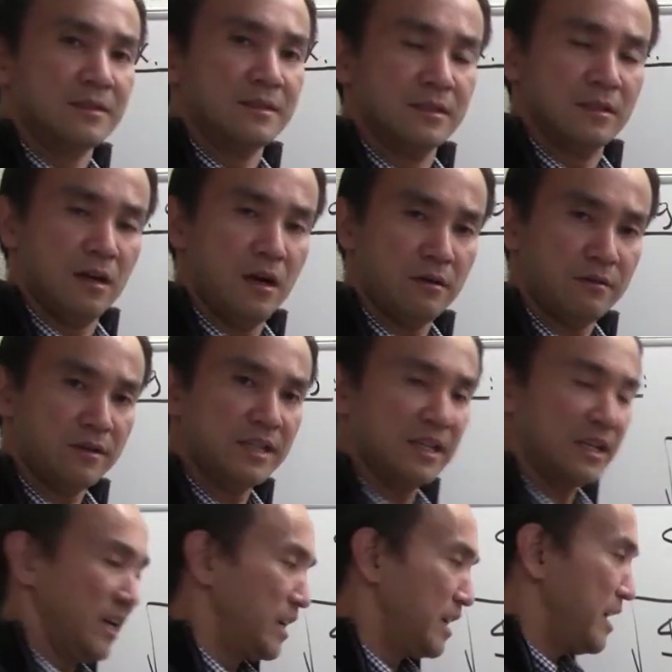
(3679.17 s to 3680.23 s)
All right,
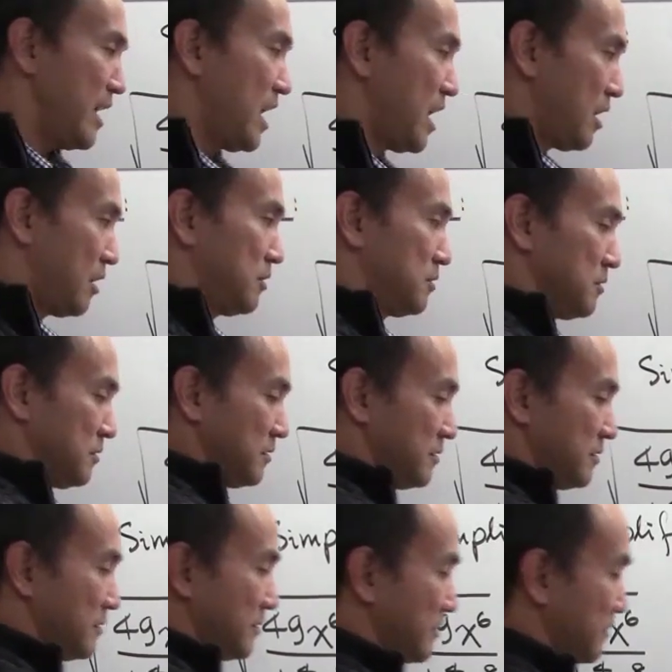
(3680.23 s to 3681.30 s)
and now
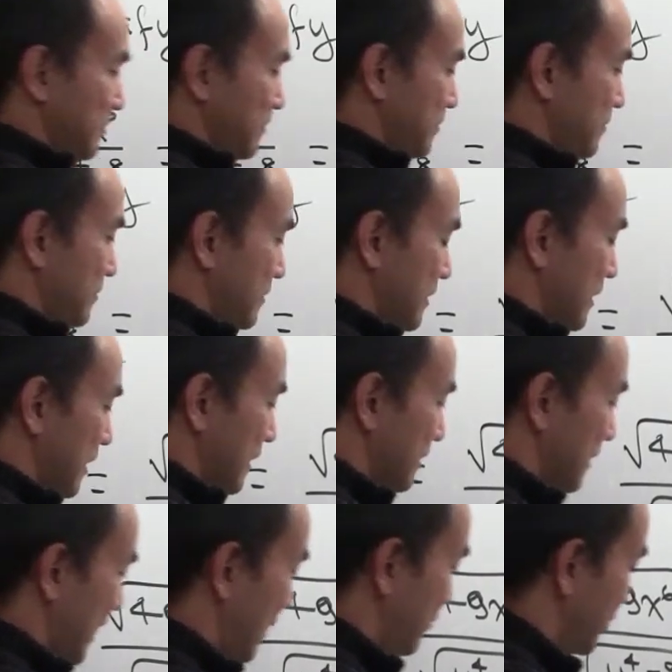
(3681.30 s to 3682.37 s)

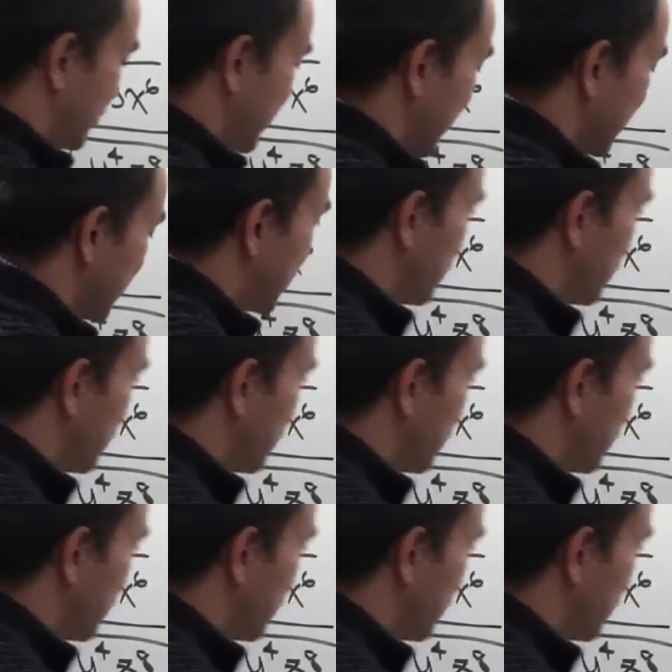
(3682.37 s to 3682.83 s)
after taking two